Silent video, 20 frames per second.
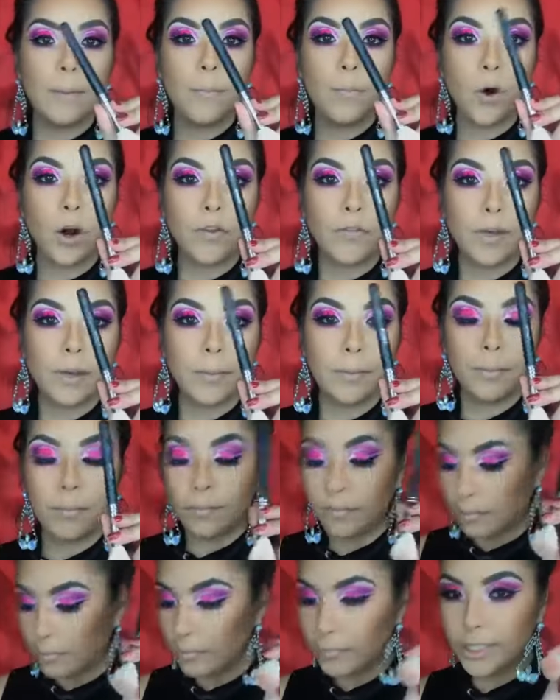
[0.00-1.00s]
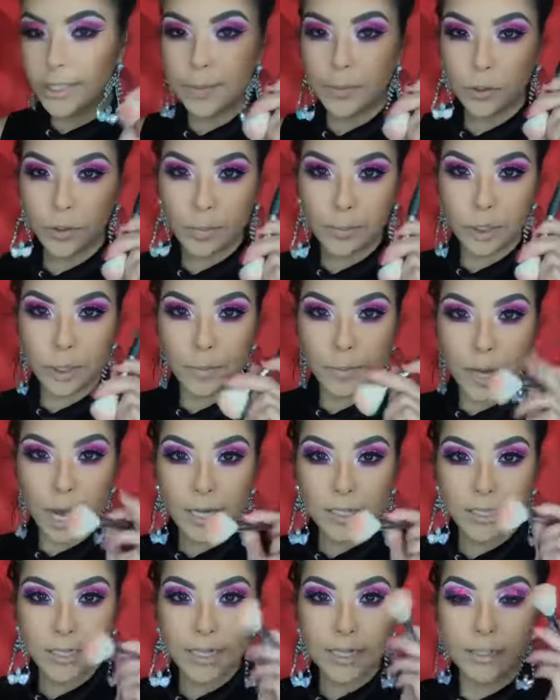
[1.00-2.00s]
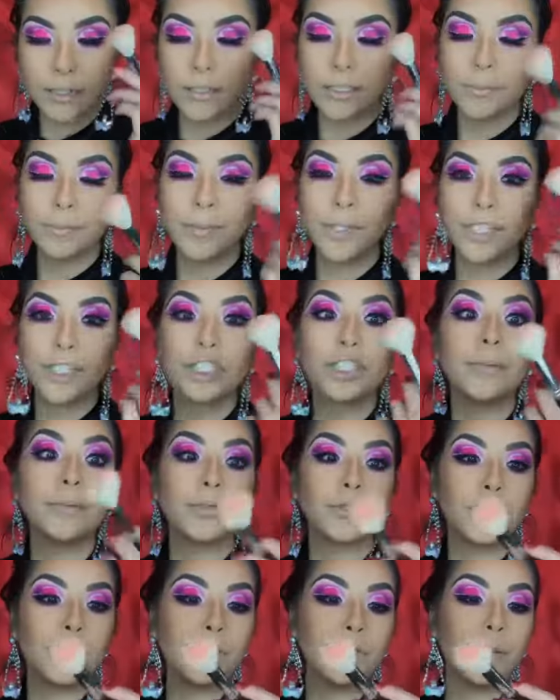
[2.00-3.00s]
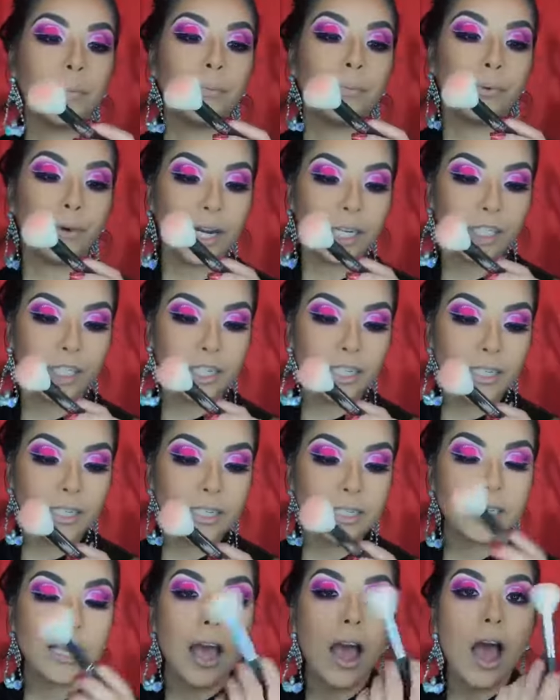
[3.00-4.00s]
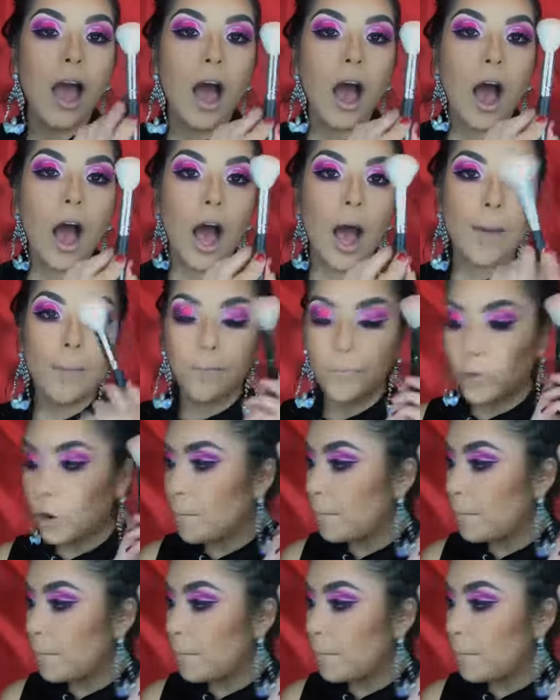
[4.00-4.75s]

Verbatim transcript: Morphe subscription boxes, sub subscription brushes um, for